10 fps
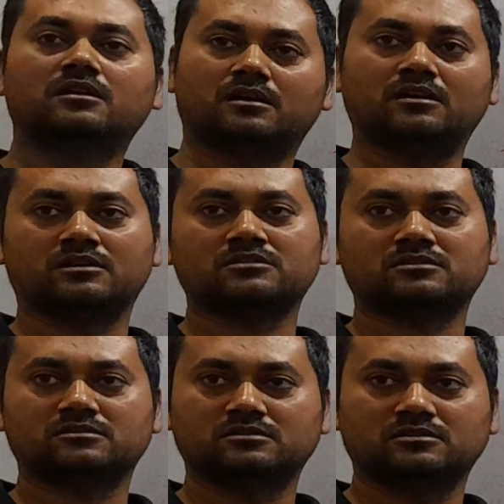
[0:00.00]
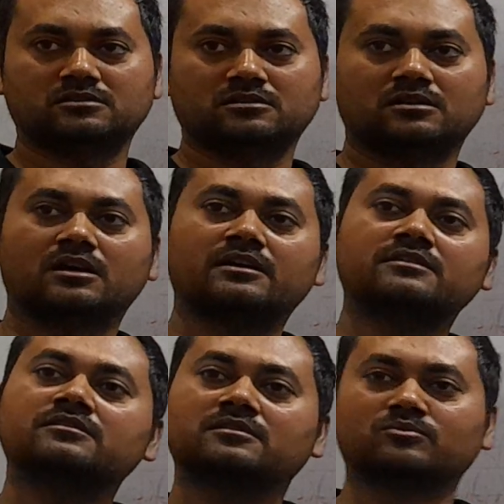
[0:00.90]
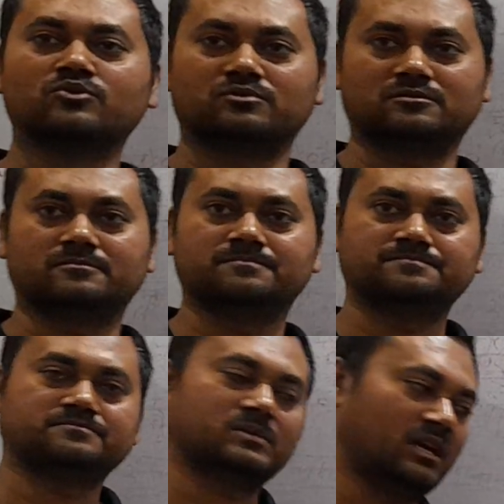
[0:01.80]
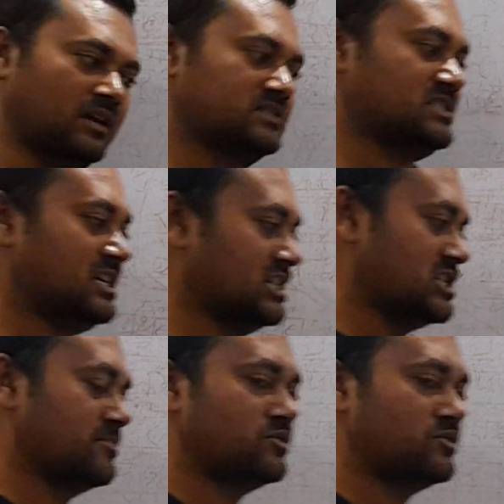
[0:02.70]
earth, and moon. As I have